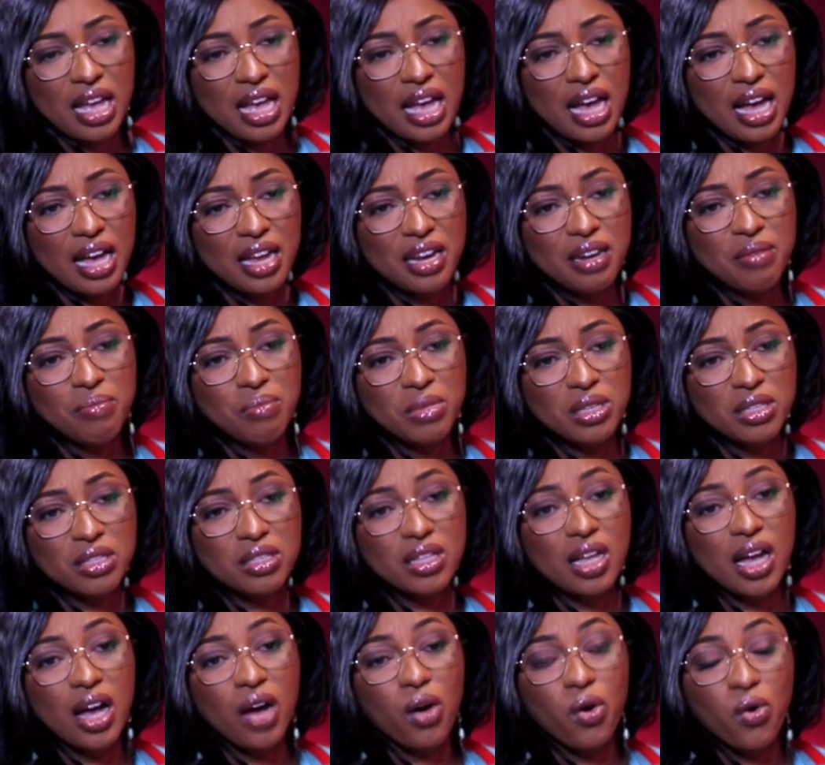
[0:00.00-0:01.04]
Can
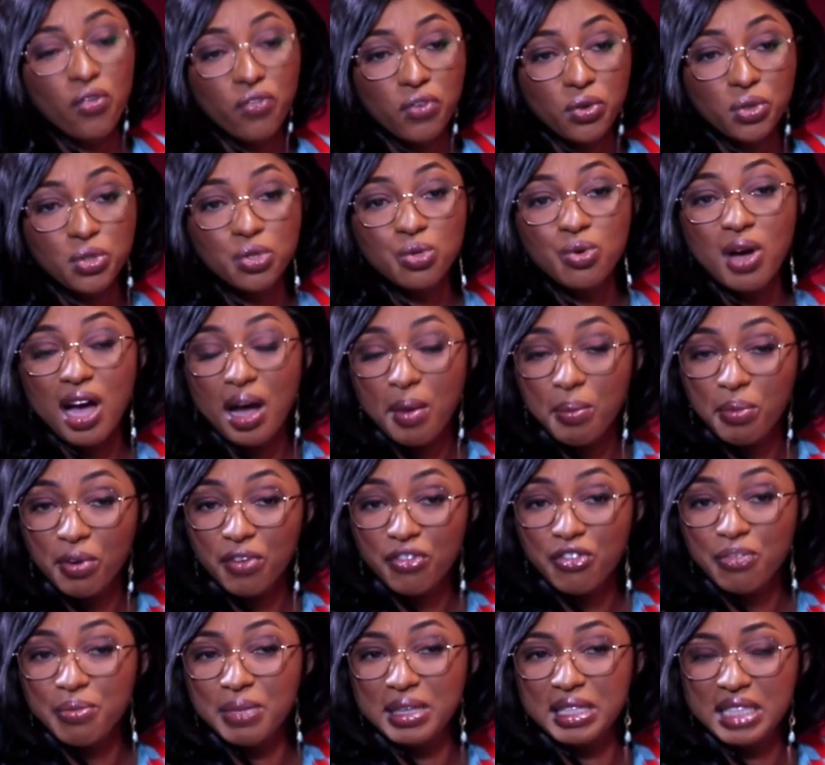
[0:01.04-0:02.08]
Mr. Ofosu
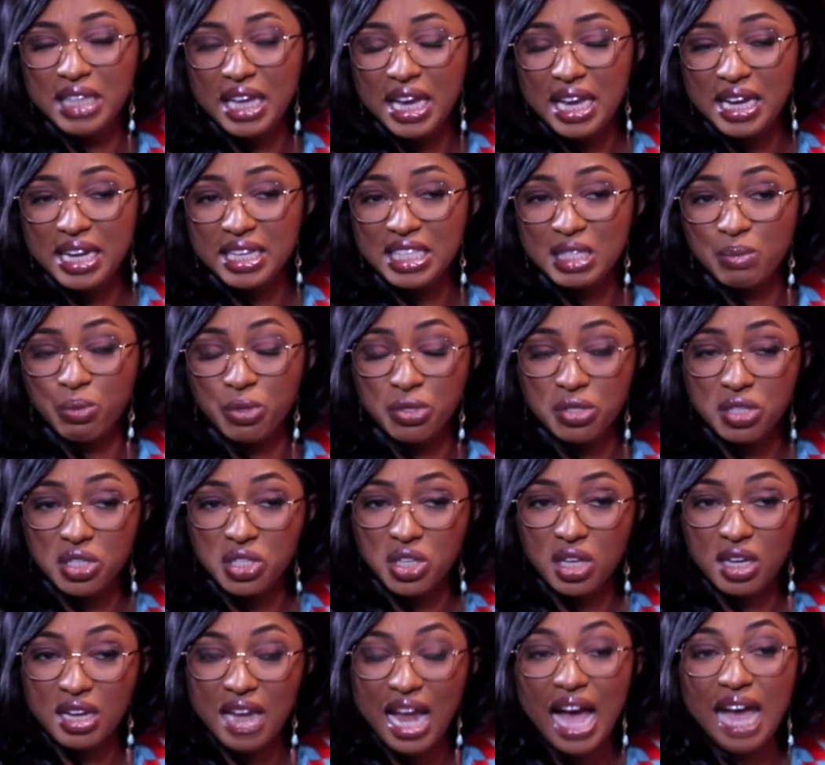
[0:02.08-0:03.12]
Ampofo maintain his
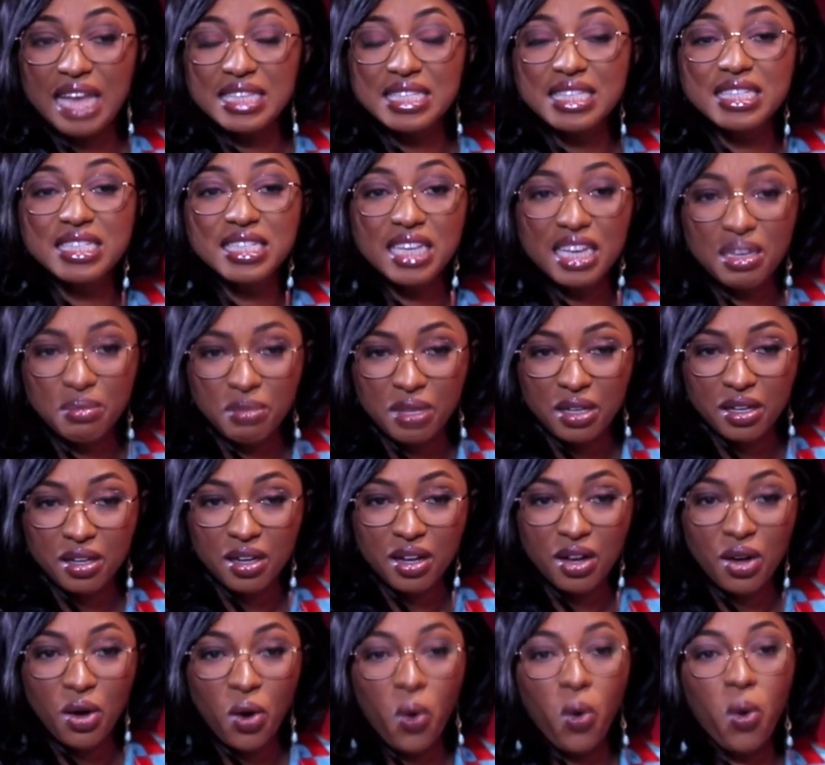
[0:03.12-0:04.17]
position as
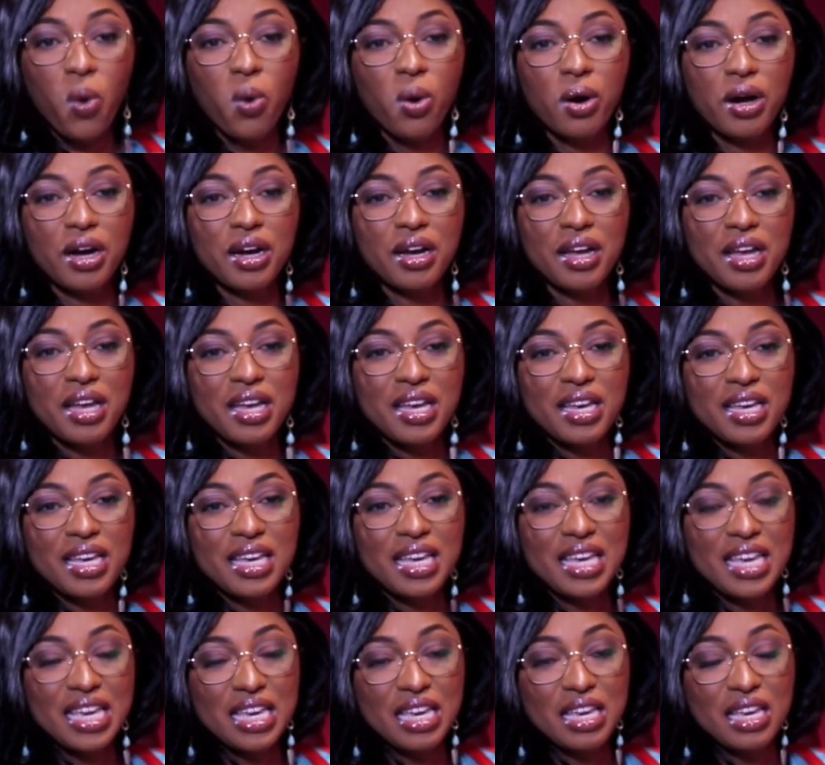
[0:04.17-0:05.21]
chairman, or
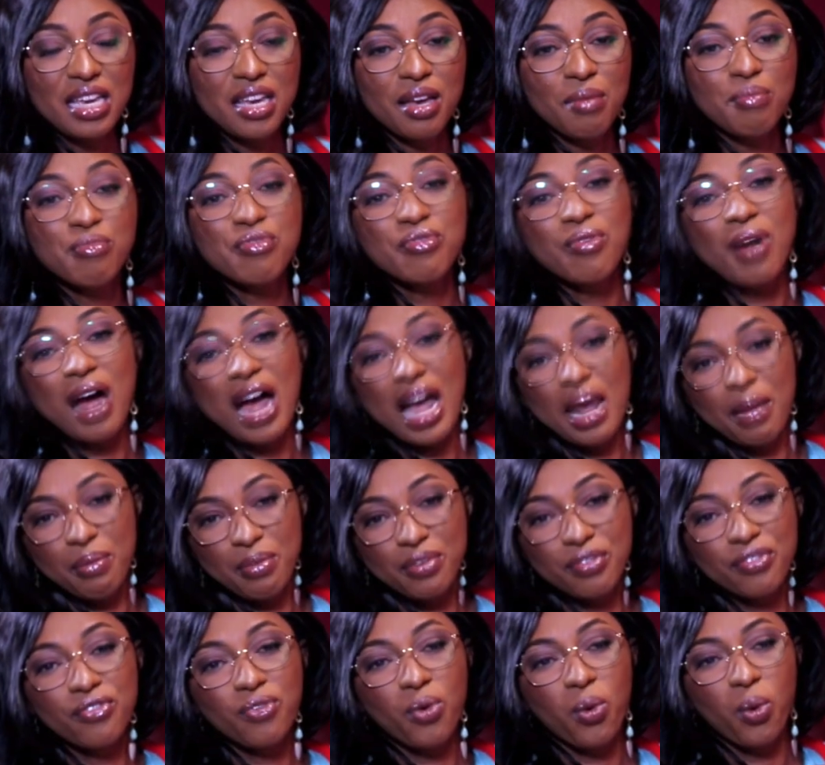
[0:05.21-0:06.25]
he
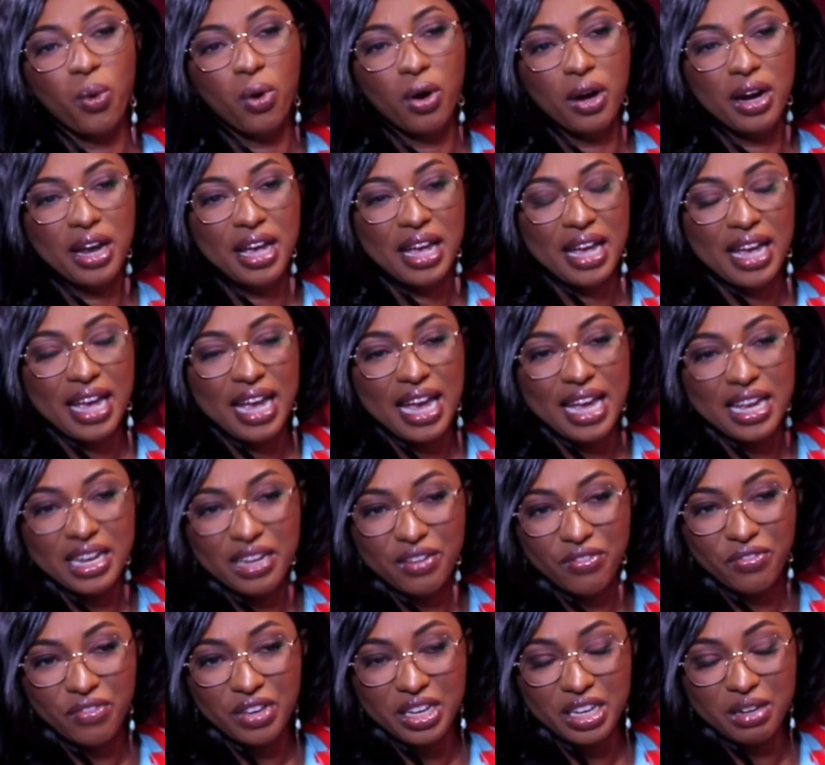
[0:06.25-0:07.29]
primed for a
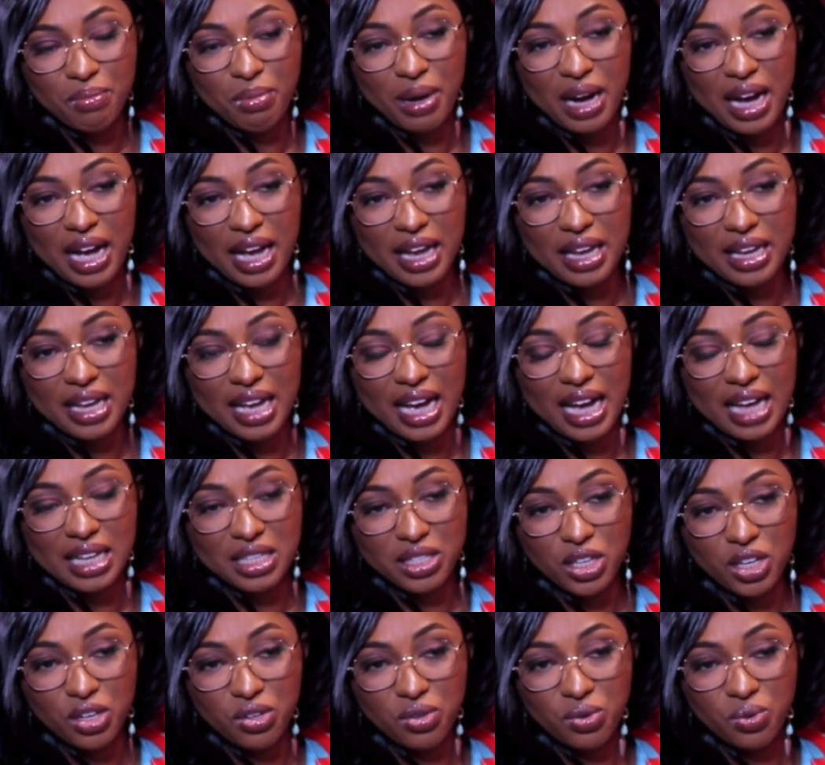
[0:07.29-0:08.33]
defeat by
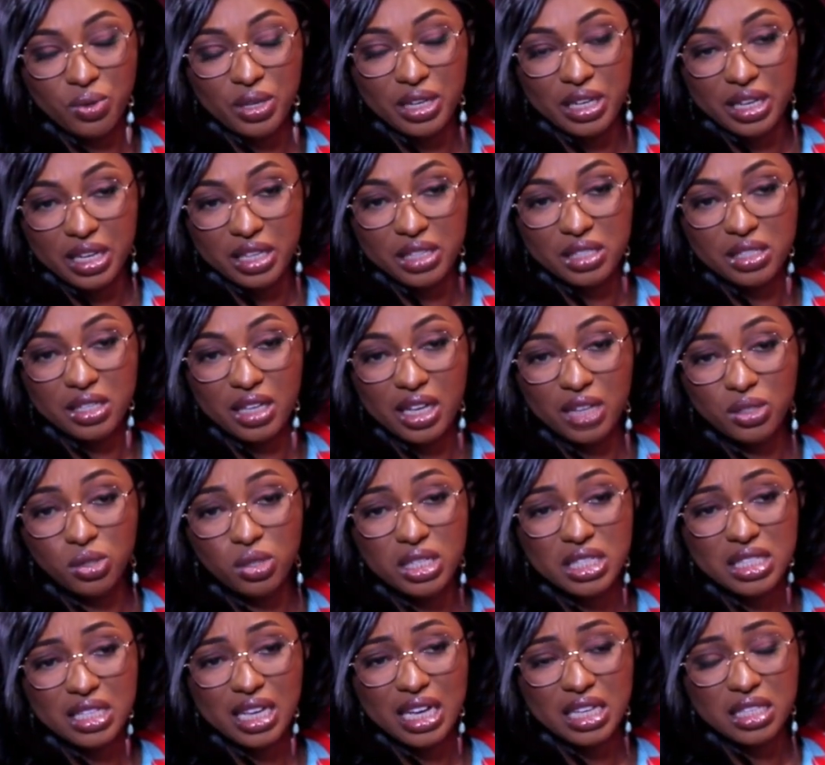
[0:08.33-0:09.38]
Asiedu Nketia? To
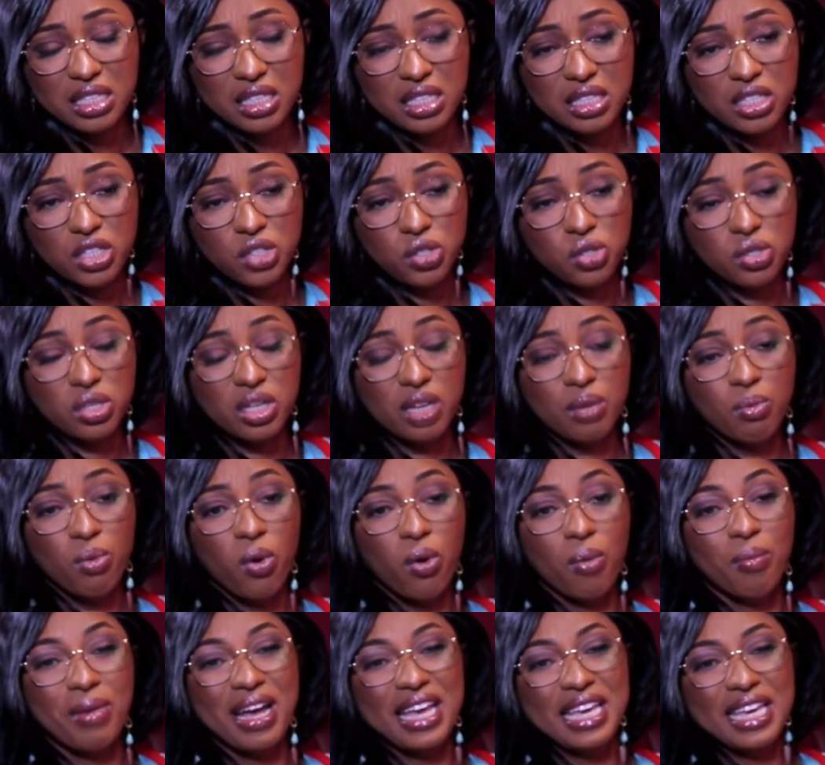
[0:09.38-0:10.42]
discuss these issues and
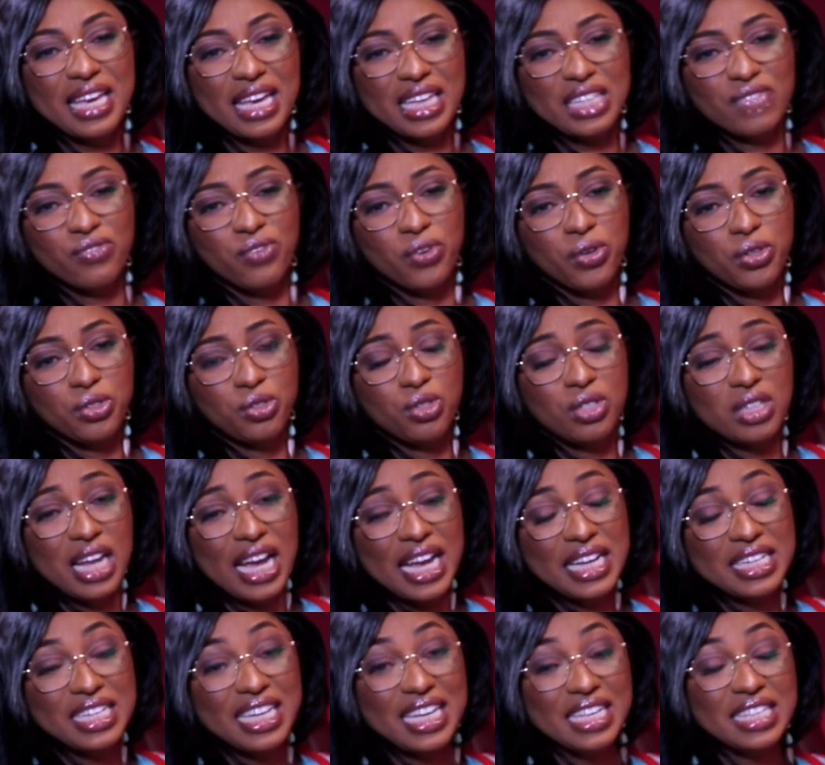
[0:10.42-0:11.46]
more, my guest for
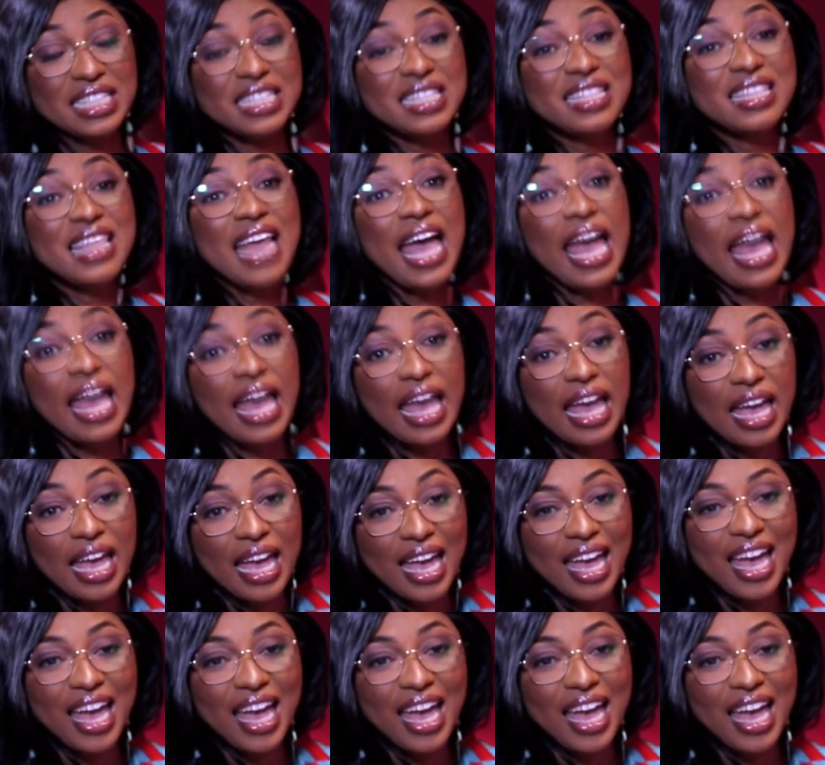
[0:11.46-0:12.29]
tonight is the